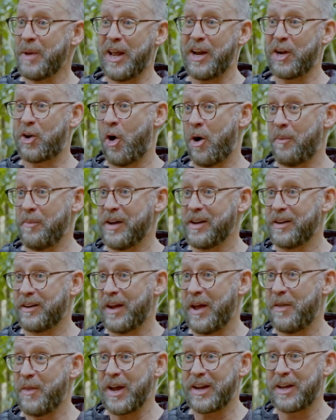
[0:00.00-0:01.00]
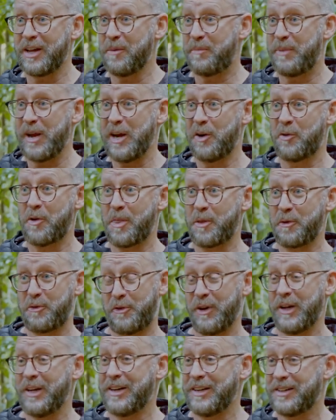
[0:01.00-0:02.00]
and a comment, and that can appear on the
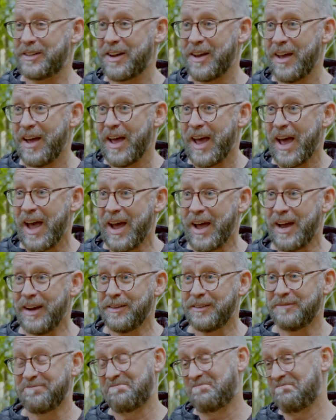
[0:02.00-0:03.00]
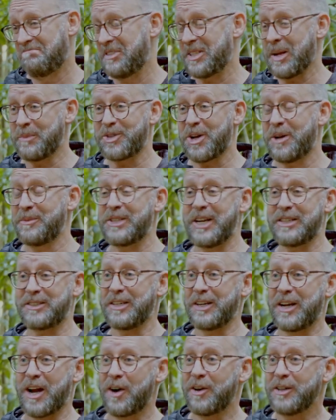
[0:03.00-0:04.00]
feed. And sometimes that's
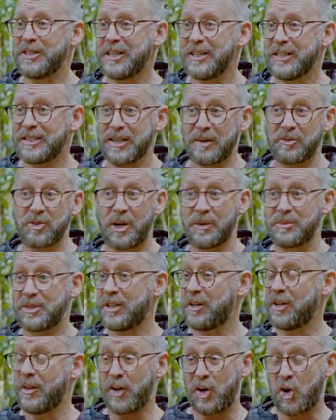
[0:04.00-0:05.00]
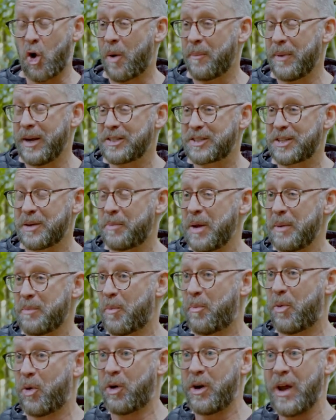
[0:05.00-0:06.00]
encouraging. Sometimes the comments that people
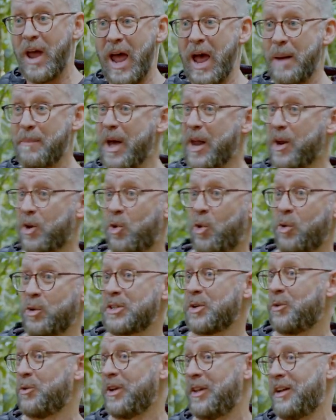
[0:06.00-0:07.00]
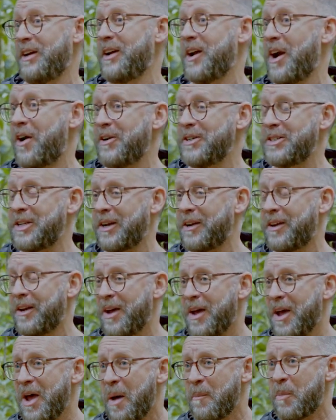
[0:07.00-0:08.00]
put about a cause are really encouraging.
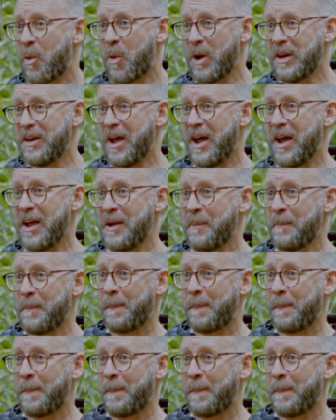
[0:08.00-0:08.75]
But one day